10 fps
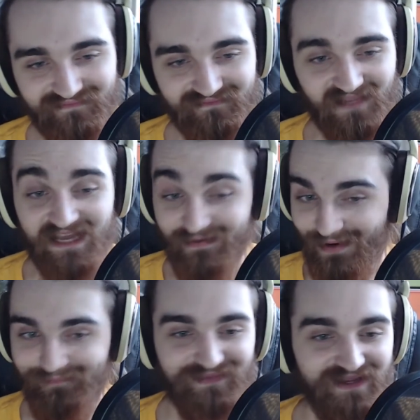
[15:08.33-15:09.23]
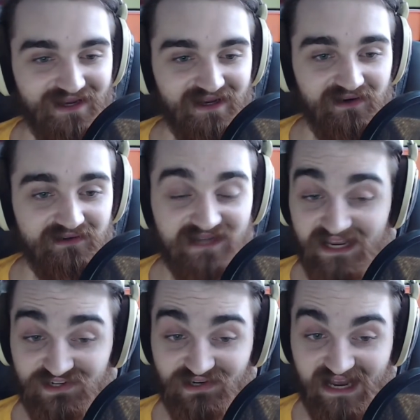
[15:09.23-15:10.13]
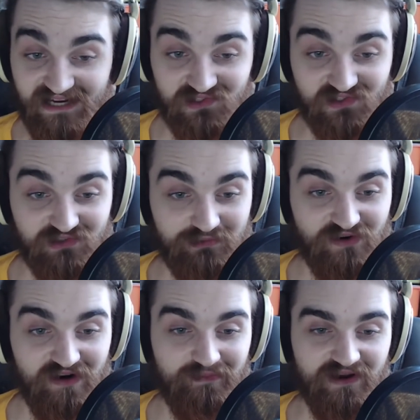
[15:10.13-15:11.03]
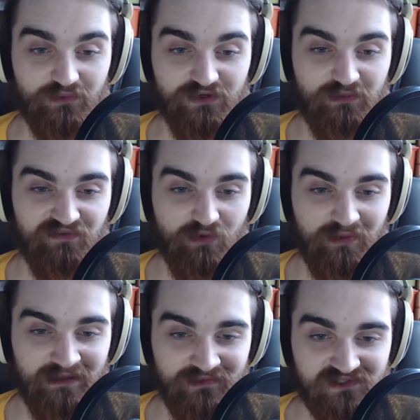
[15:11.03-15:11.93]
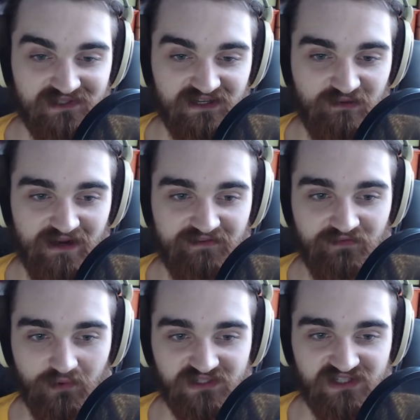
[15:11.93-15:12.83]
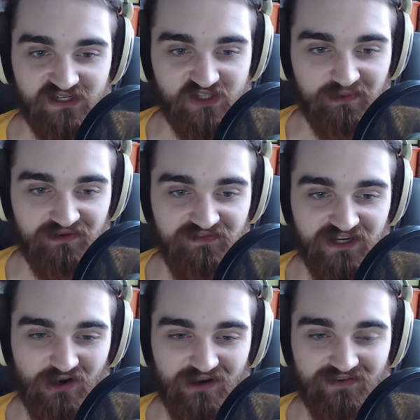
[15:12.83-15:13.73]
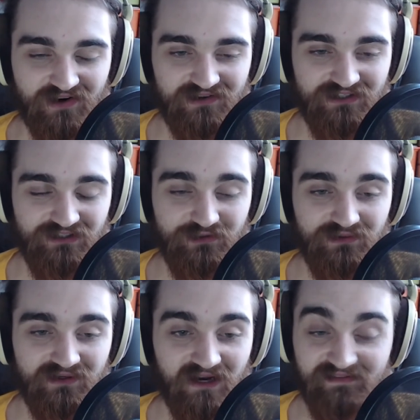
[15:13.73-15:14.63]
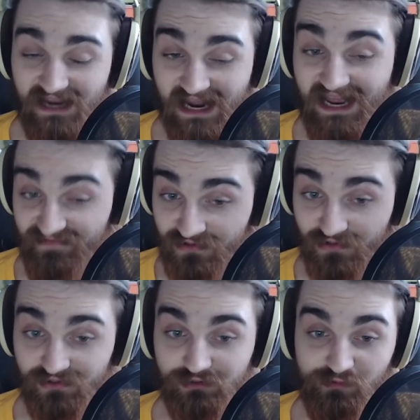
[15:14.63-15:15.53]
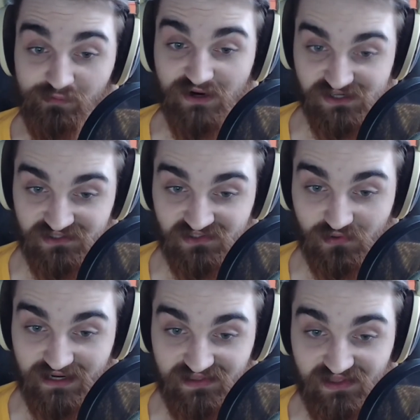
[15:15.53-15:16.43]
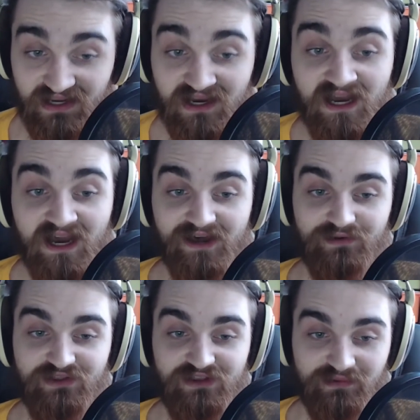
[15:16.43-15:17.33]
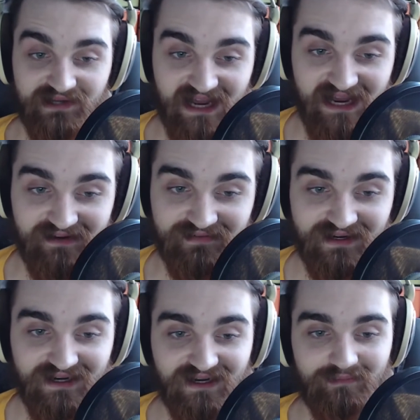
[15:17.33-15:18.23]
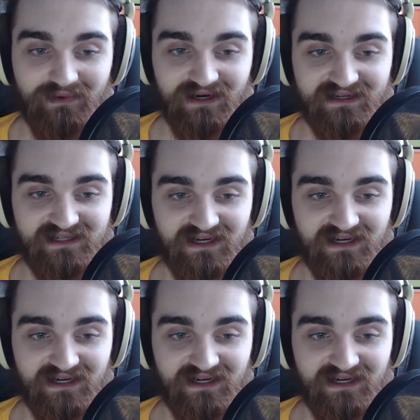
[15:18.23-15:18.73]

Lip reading: Anyway, Daniel asks, Mah Dry Bread, would you perform Hypno's Lullaby for us in a separate video? I haven't heard you do impressions or anything. I don't think you really have. But,